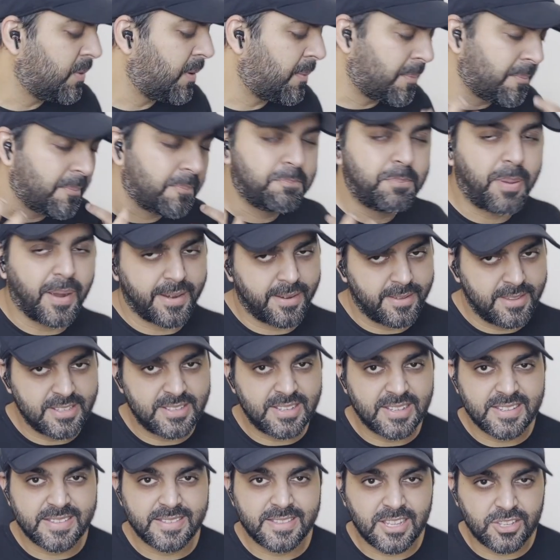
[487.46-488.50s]
but
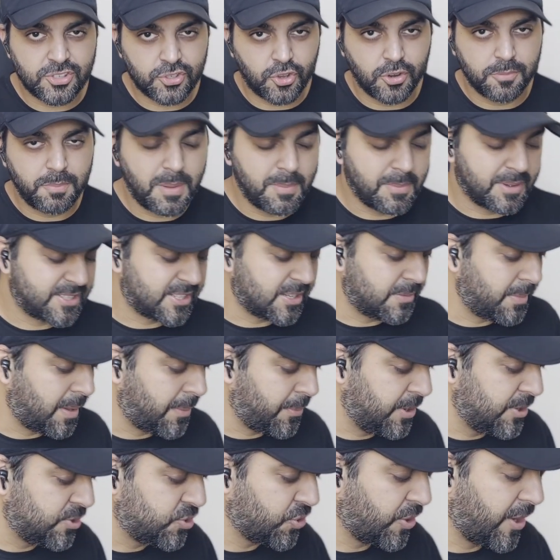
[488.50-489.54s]
this could be muscle
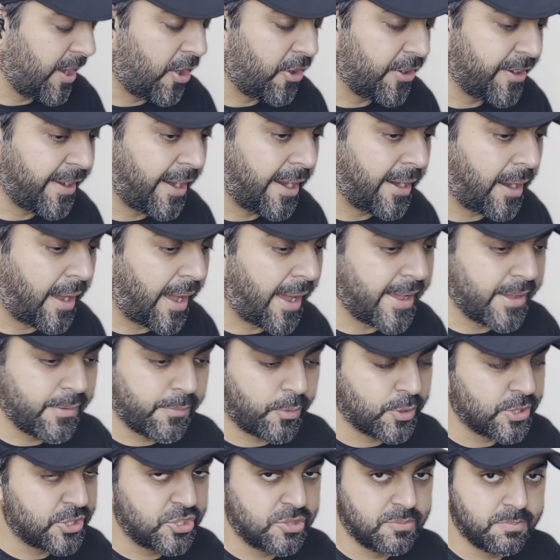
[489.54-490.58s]
memory. So I
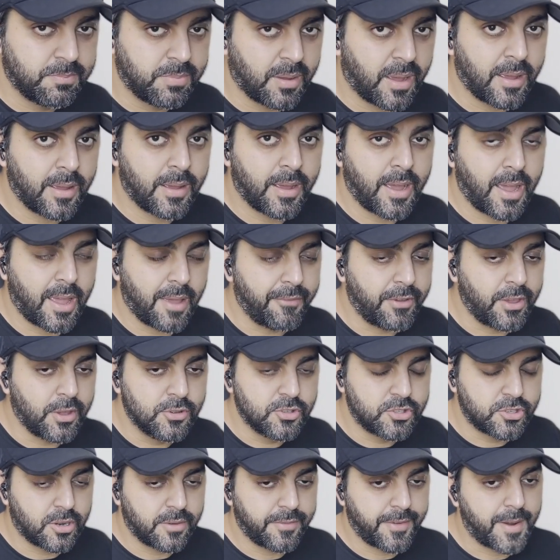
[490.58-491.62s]
was a heavy
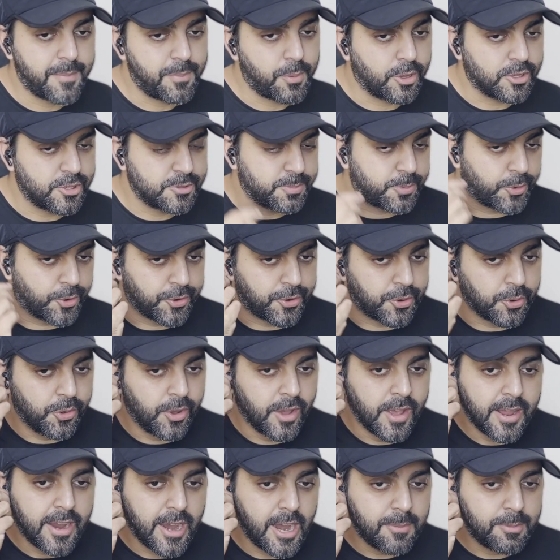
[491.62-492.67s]
user of AirPods Pro 2.
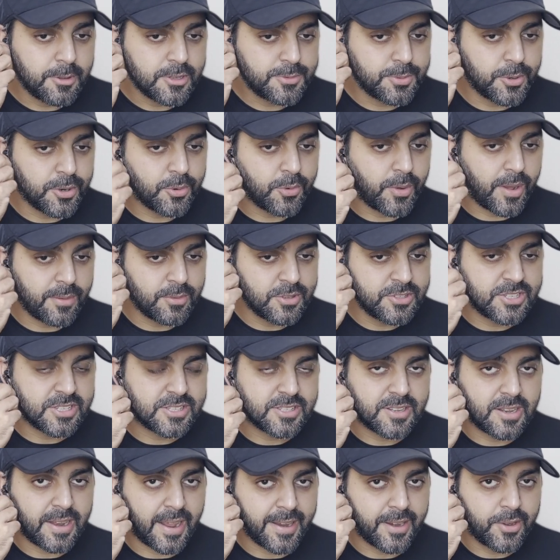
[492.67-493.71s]
AirPods Pro 2, I was
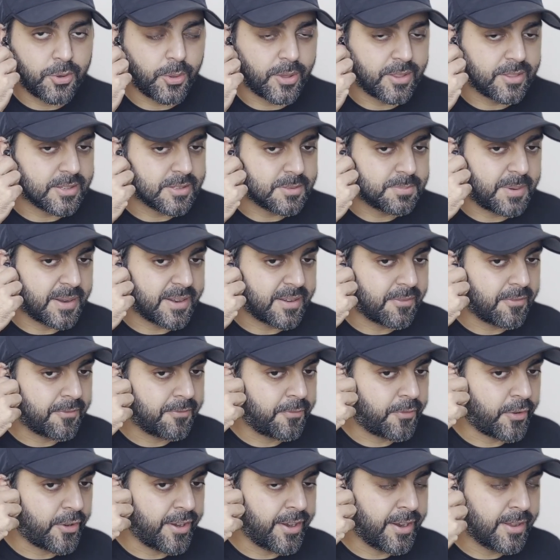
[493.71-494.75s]
just like doing this, but
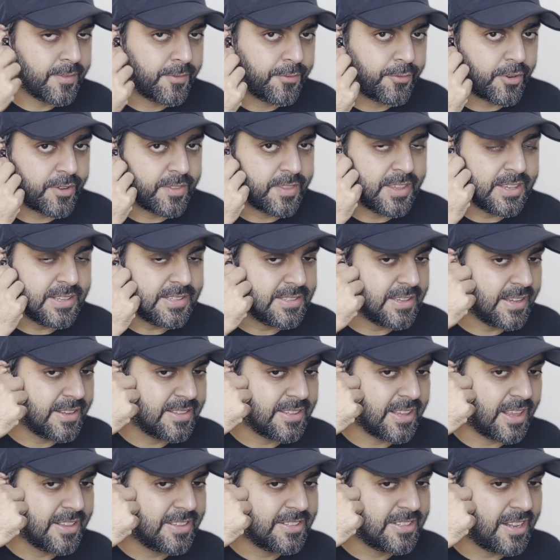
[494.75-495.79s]
for this,
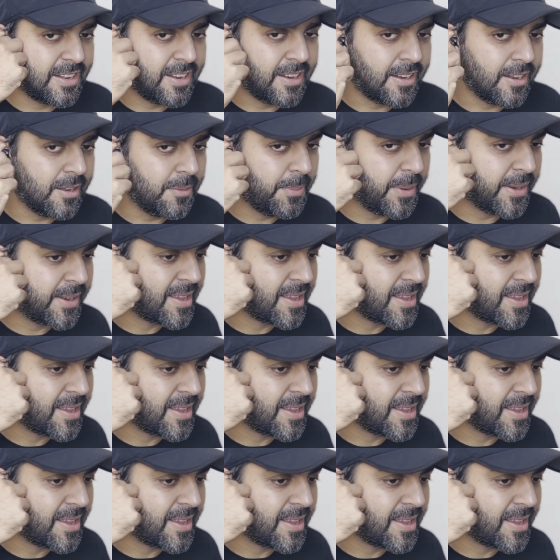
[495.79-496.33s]
it's a little bit